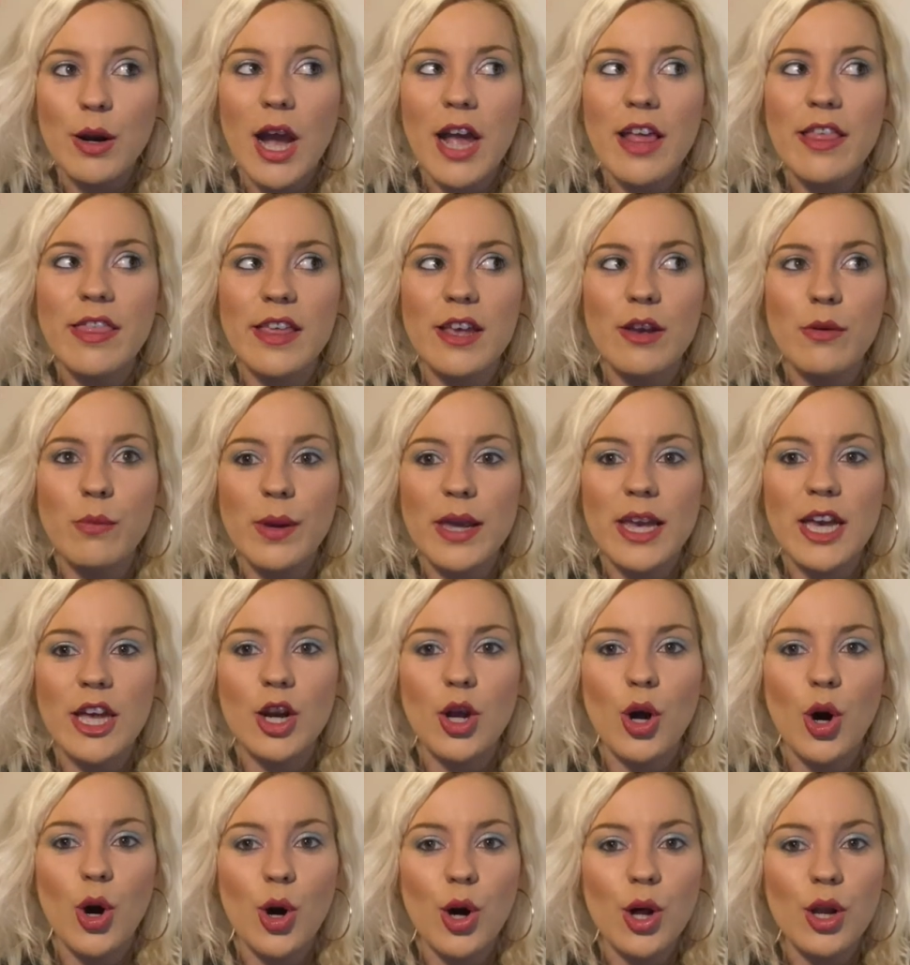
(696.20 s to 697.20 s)
I think we can
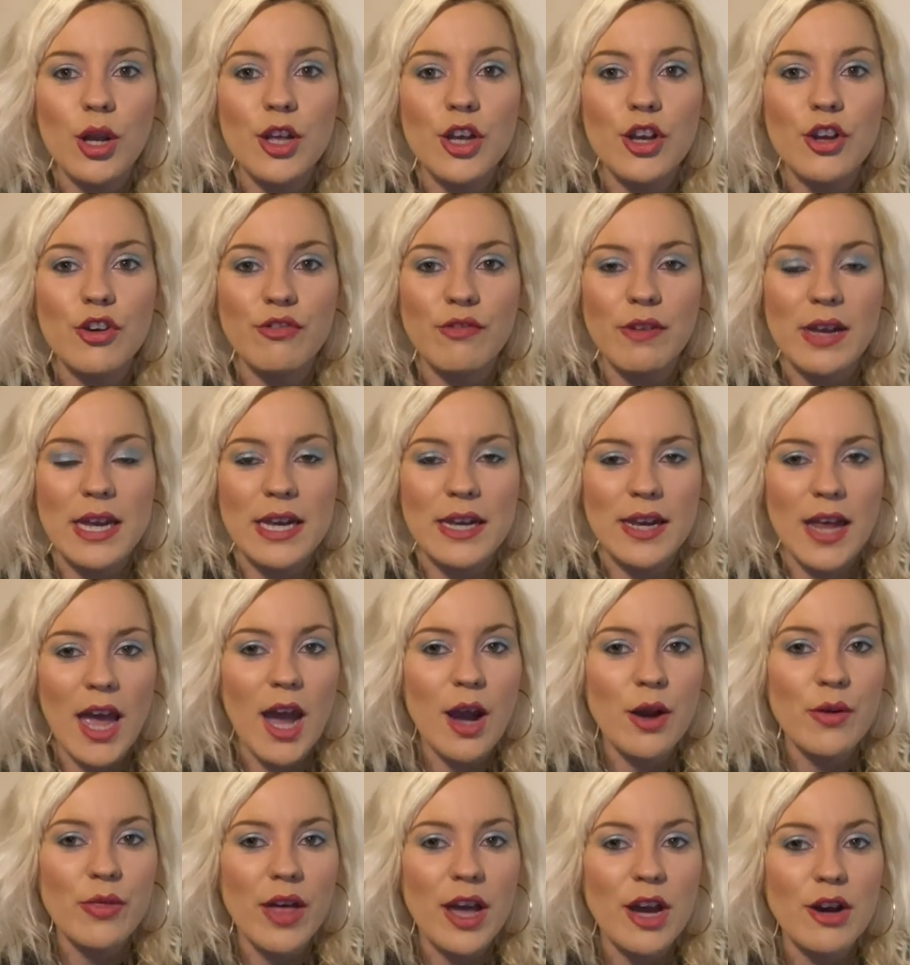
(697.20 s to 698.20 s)
all agree
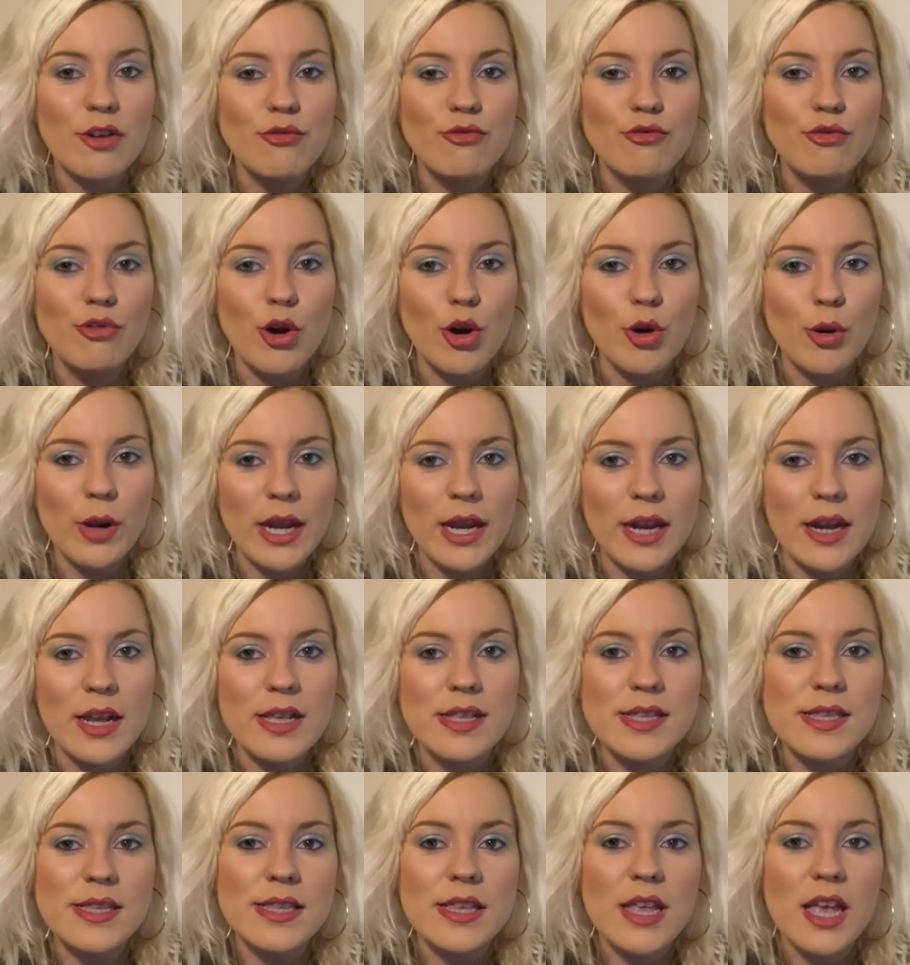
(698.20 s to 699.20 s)
now that Rolling
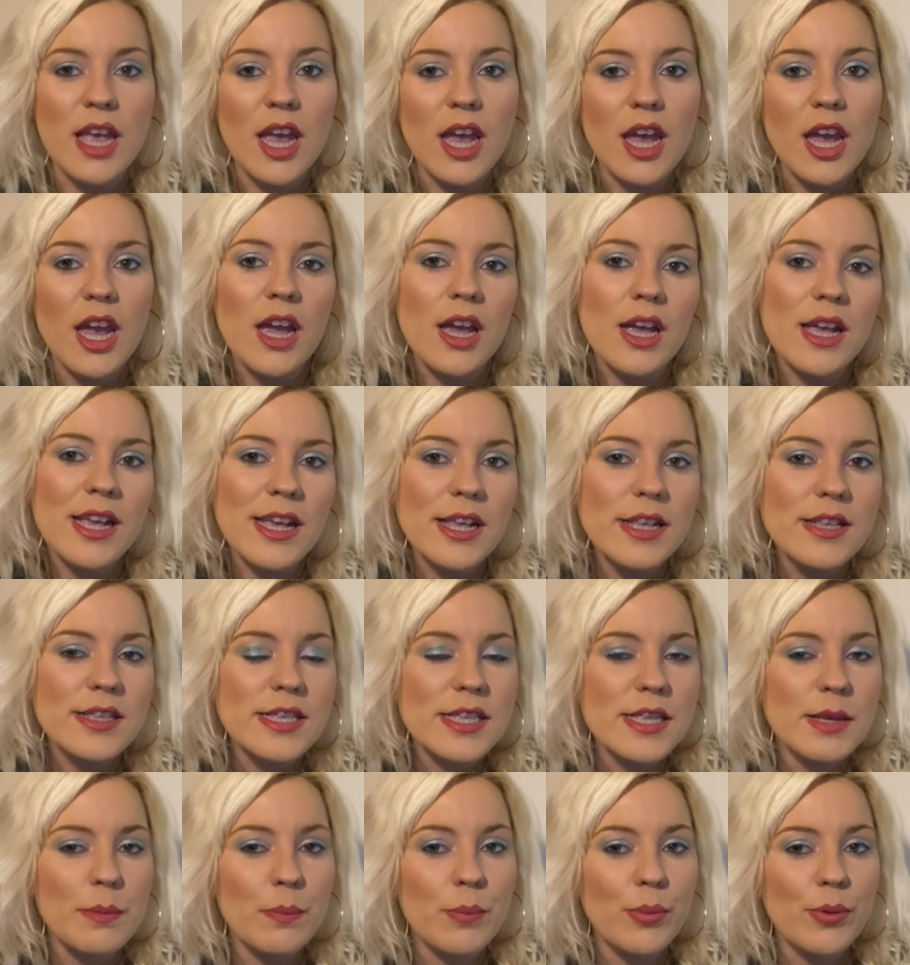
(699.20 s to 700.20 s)

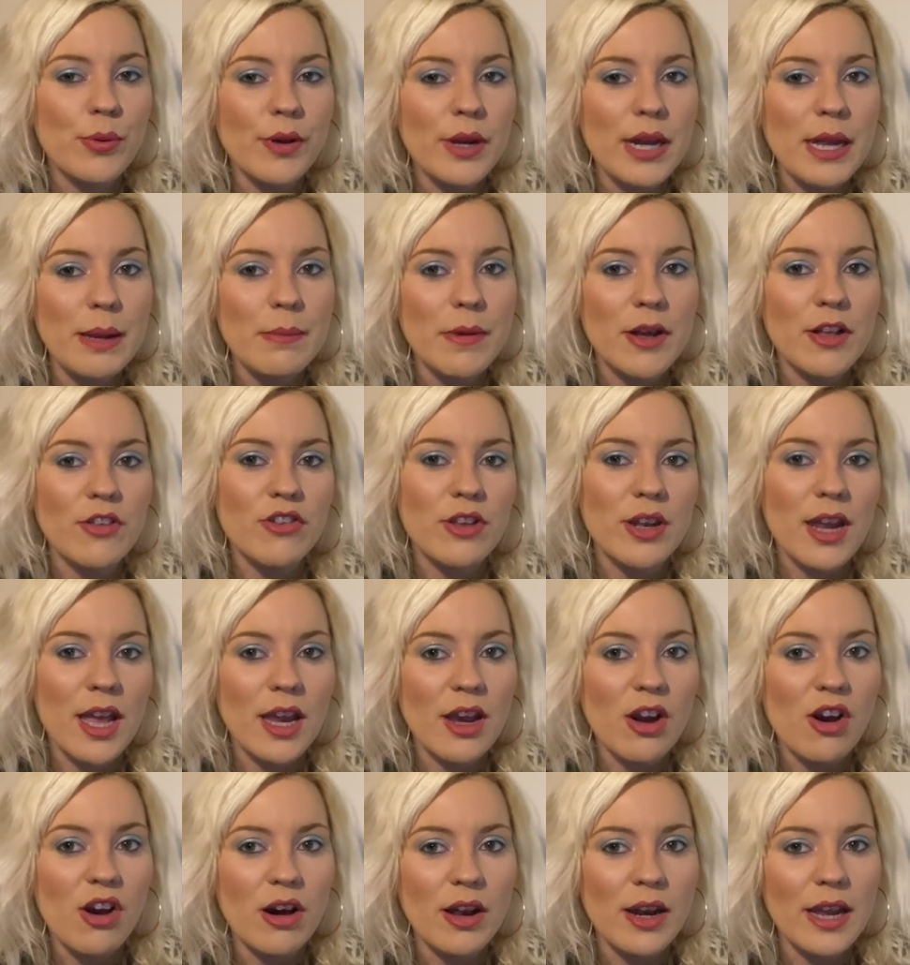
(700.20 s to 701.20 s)
is pretty much an
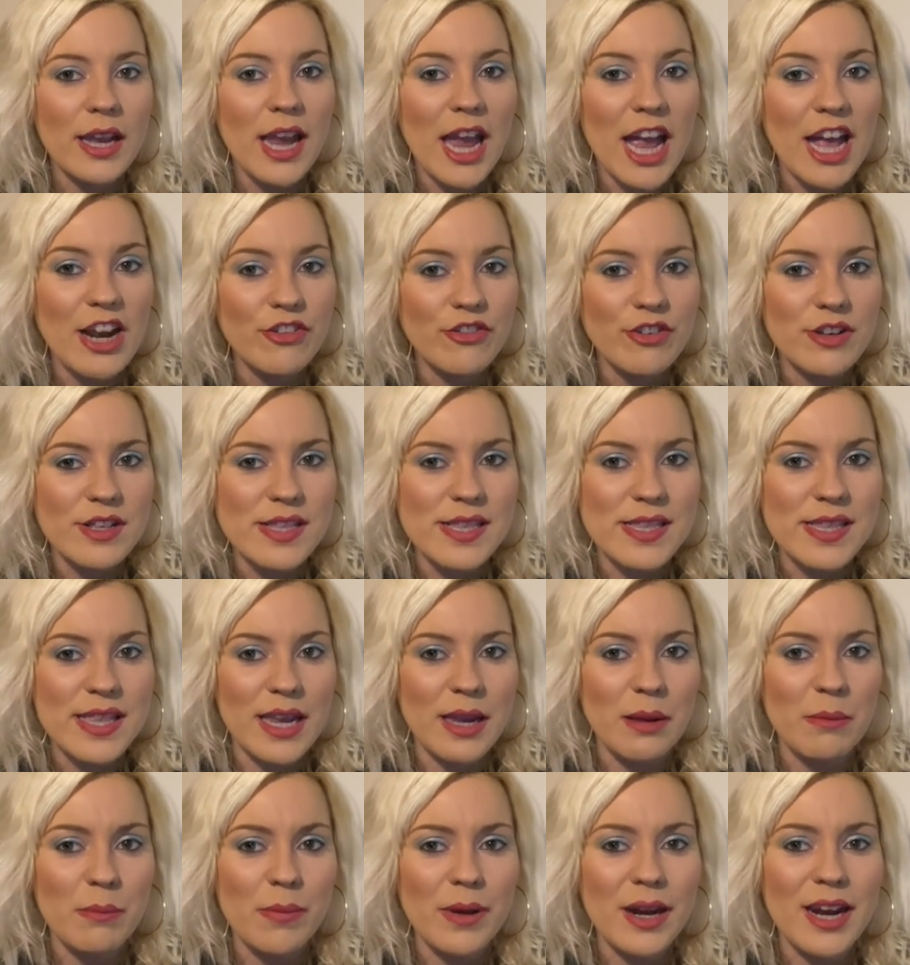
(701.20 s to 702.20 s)
iconic entrance
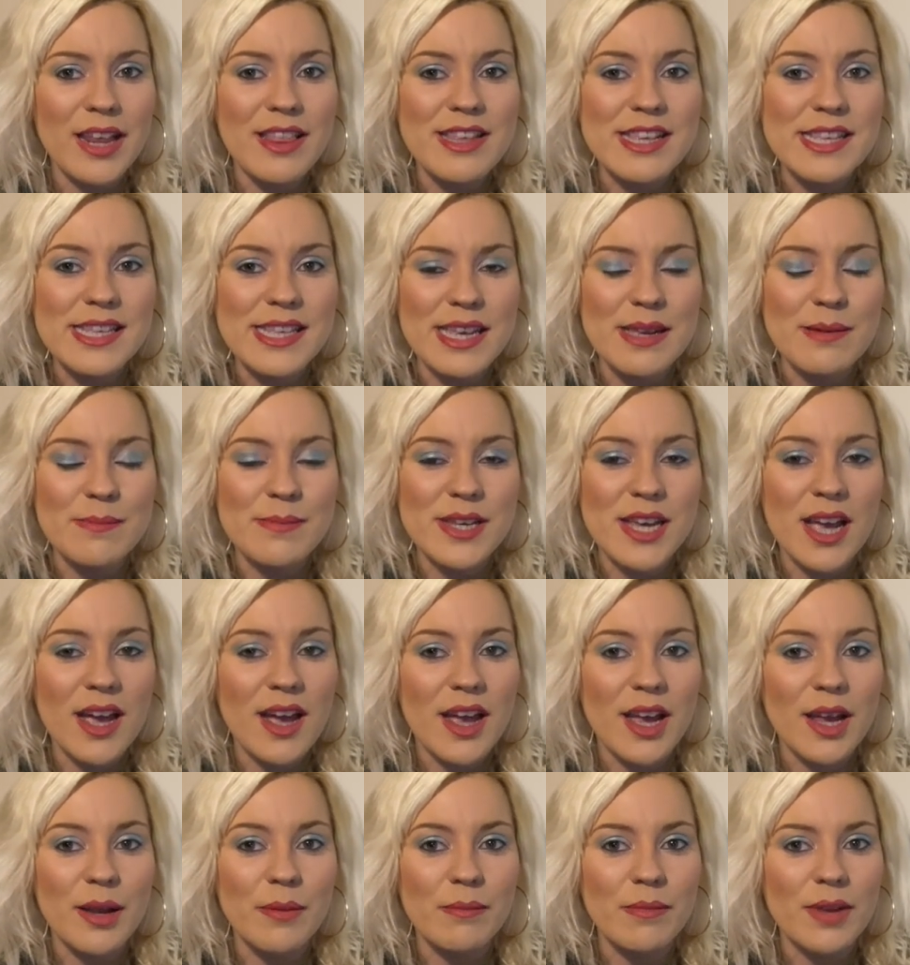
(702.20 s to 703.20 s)
theme, but at the same
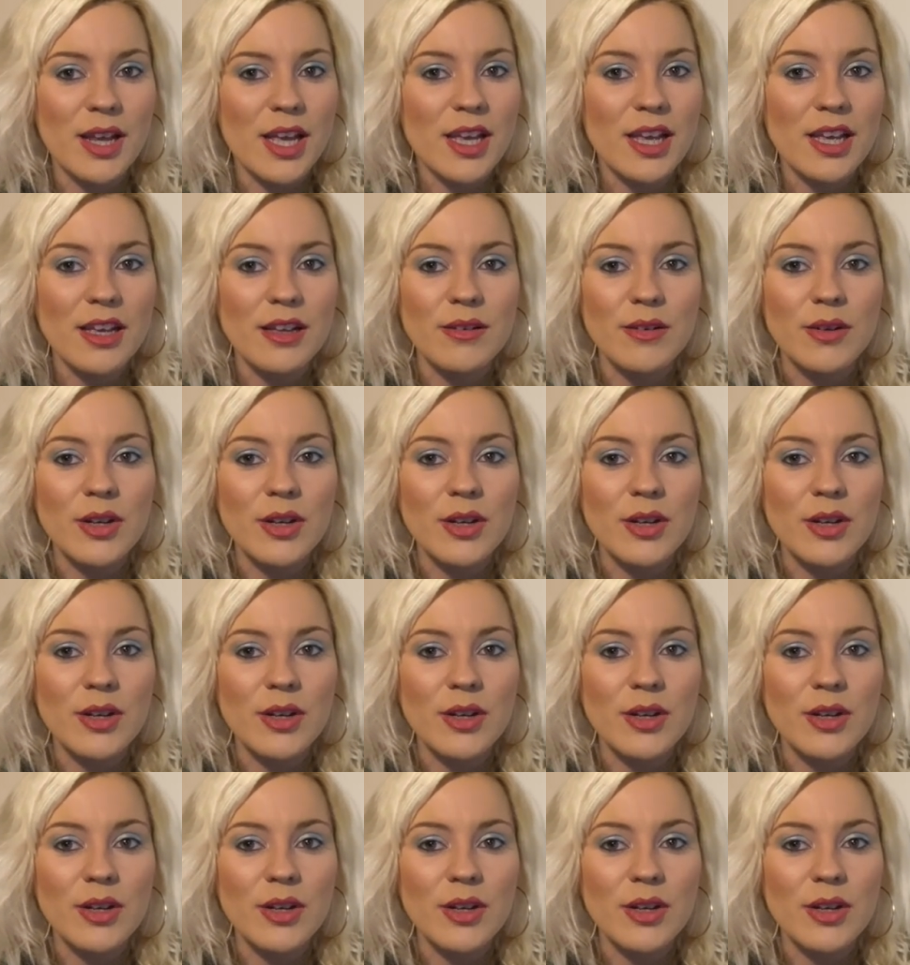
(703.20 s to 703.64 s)
time, like,